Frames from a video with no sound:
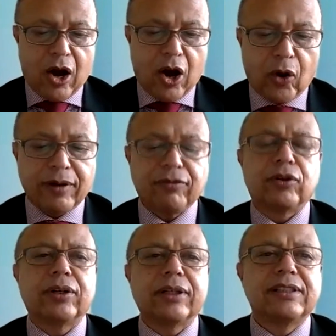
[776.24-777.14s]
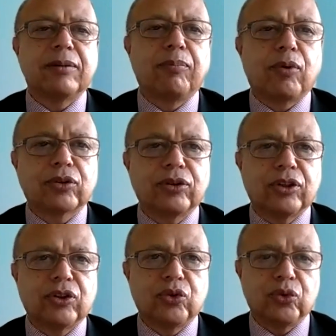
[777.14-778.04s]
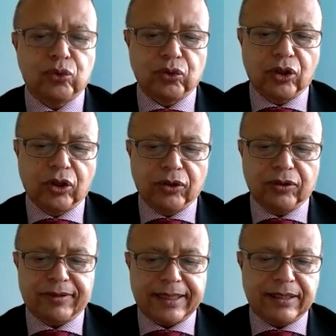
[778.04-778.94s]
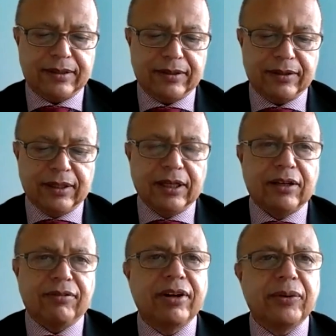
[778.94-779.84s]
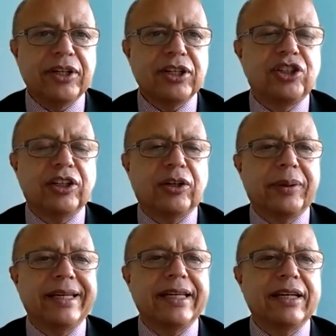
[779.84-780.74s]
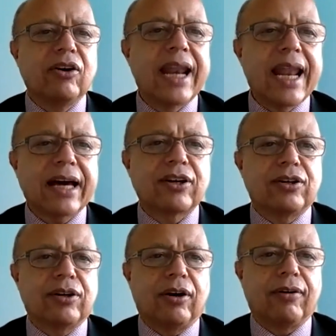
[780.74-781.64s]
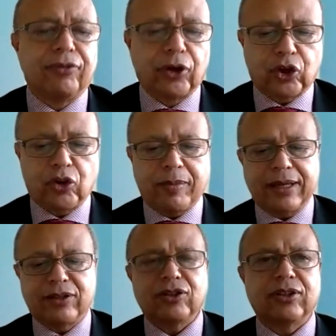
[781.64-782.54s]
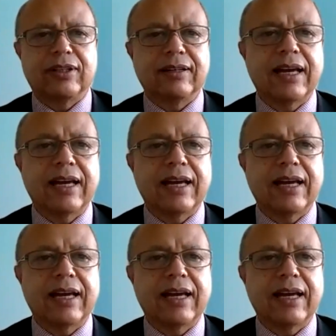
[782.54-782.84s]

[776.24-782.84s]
However, it's important to note that there is generally a lack of documented